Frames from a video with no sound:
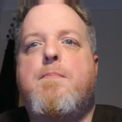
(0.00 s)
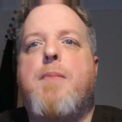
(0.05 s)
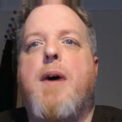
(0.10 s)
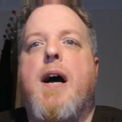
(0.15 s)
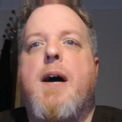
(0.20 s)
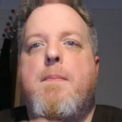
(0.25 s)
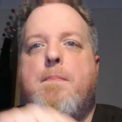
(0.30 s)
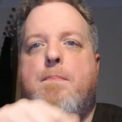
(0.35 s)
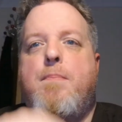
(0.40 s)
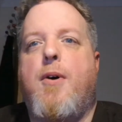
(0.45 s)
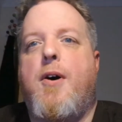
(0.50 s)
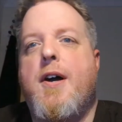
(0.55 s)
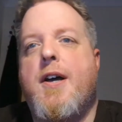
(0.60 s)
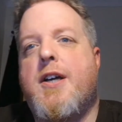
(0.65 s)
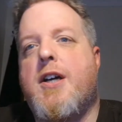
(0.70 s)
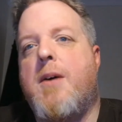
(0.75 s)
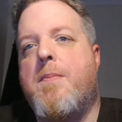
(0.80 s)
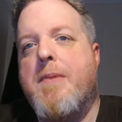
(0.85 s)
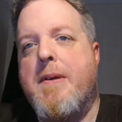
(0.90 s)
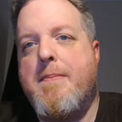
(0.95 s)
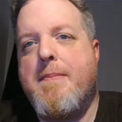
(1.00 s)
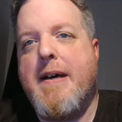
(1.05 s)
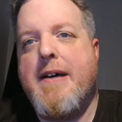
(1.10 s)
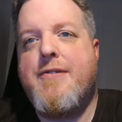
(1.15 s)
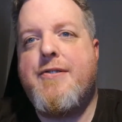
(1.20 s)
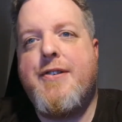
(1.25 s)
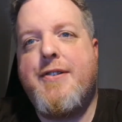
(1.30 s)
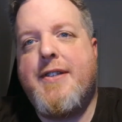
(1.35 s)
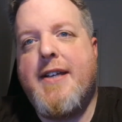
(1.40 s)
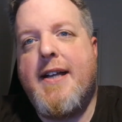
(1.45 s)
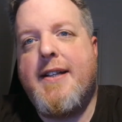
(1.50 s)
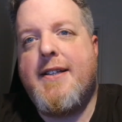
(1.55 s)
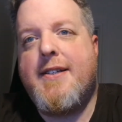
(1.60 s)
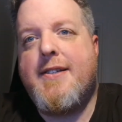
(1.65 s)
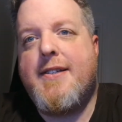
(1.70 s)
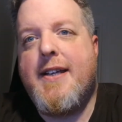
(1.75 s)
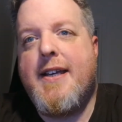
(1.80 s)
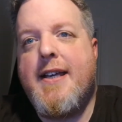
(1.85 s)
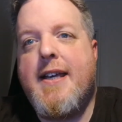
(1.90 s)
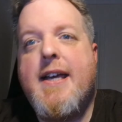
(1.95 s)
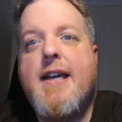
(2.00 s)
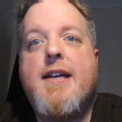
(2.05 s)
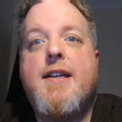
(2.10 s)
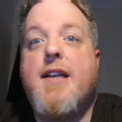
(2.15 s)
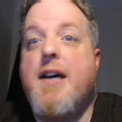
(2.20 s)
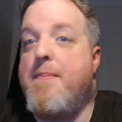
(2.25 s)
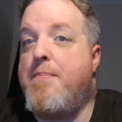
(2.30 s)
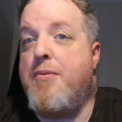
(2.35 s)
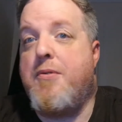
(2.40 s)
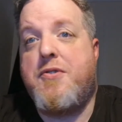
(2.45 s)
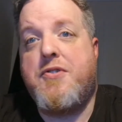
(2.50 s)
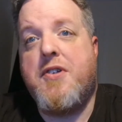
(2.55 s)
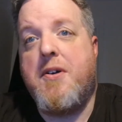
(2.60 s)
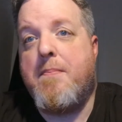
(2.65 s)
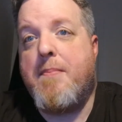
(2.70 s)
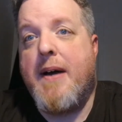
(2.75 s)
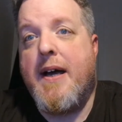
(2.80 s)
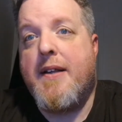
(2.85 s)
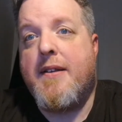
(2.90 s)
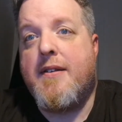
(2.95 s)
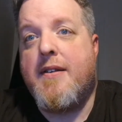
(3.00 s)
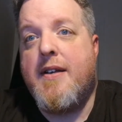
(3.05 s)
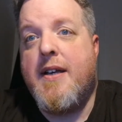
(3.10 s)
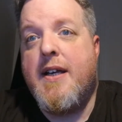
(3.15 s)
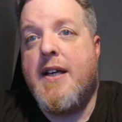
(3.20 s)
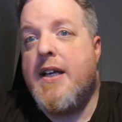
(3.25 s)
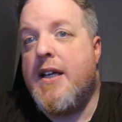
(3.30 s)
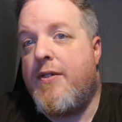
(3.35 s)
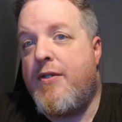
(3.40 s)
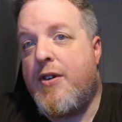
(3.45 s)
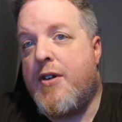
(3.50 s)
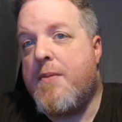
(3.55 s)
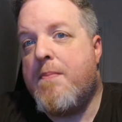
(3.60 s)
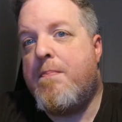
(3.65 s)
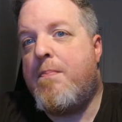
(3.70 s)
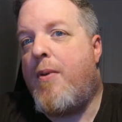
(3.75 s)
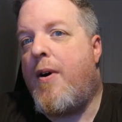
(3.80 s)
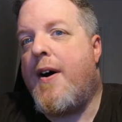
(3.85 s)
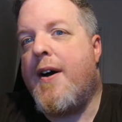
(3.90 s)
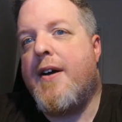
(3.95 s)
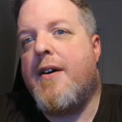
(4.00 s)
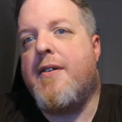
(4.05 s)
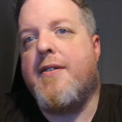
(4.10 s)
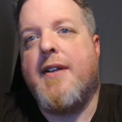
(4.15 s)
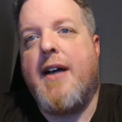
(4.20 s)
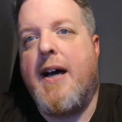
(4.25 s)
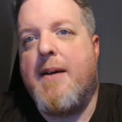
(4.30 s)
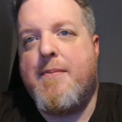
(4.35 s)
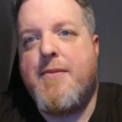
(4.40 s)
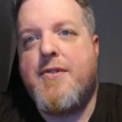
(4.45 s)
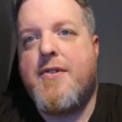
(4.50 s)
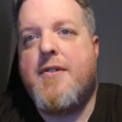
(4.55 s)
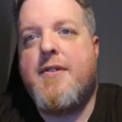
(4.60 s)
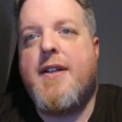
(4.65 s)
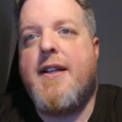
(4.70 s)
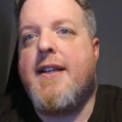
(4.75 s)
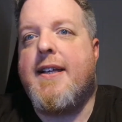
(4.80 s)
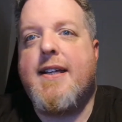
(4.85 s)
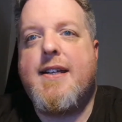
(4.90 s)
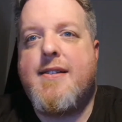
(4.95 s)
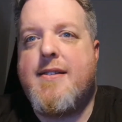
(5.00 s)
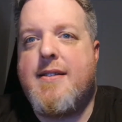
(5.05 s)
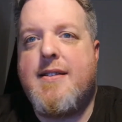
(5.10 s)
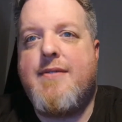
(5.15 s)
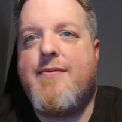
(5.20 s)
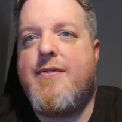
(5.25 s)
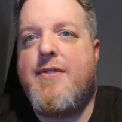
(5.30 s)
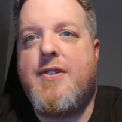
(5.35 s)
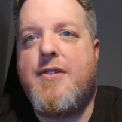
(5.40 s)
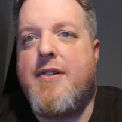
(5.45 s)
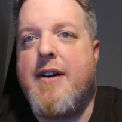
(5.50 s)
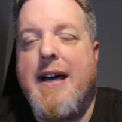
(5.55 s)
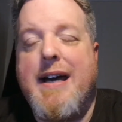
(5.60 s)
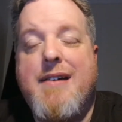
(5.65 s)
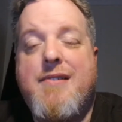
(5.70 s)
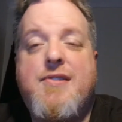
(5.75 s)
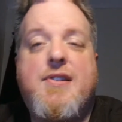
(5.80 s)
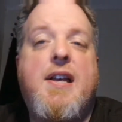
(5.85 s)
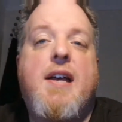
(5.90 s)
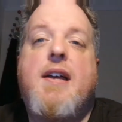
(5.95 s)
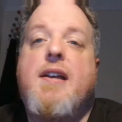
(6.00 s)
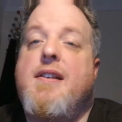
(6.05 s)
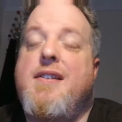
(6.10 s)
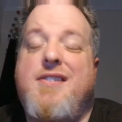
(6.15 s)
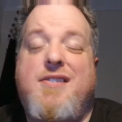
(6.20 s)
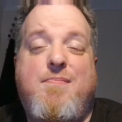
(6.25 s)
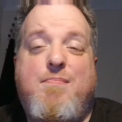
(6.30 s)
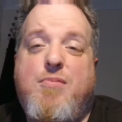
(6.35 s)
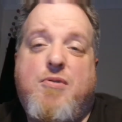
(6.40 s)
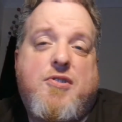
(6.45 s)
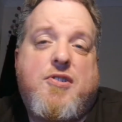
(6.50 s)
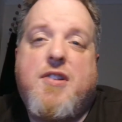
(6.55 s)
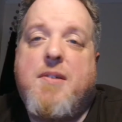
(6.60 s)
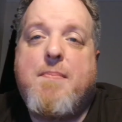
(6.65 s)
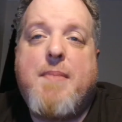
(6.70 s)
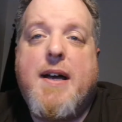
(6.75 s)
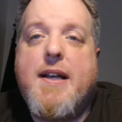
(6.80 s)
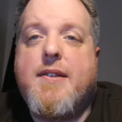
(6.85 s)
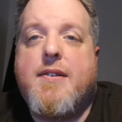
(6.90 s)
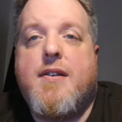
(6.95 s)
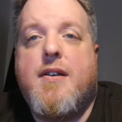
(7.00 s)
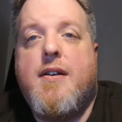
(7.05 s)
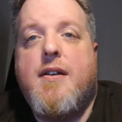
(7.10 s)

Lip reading: and buy a copy of MAUS in Tennessee, that book's not banned. If you can buy it on Amazon and it gets delivered to your house, the book's not banned.